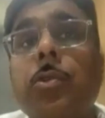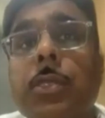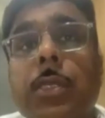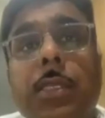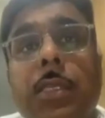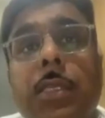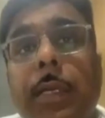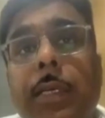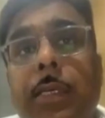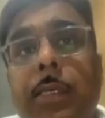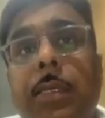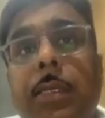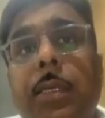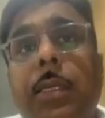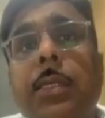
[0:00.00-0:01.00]
due to systemic
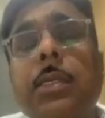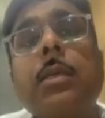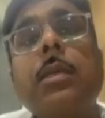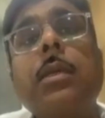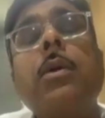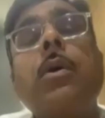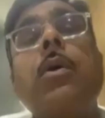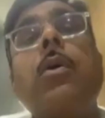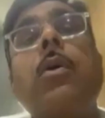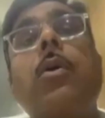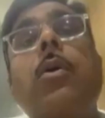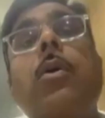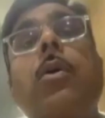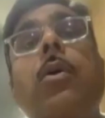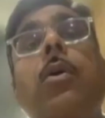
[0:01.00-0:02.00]
diseases
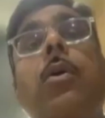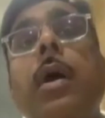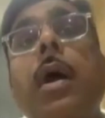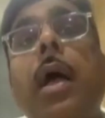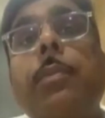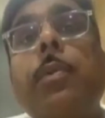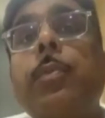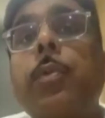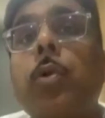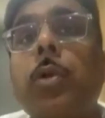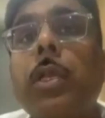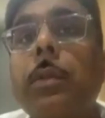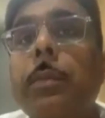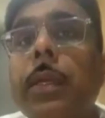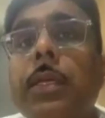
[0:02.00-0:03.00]
or
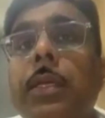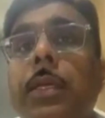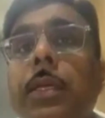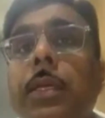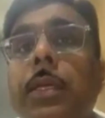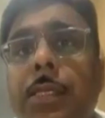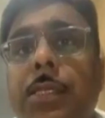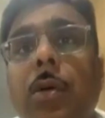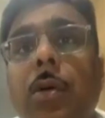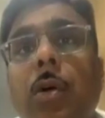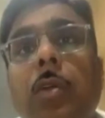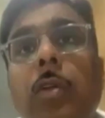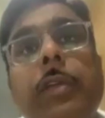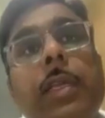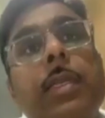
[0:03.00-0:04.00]
hypoproteinemic states
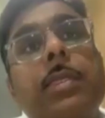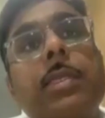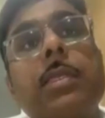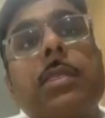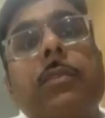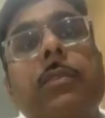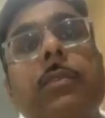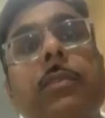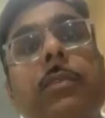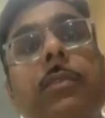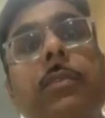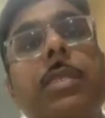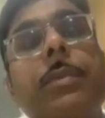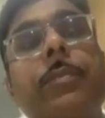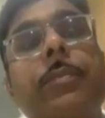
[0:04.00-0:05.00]
or venous
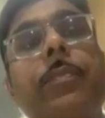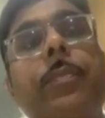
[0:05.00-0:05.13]
insufficiency.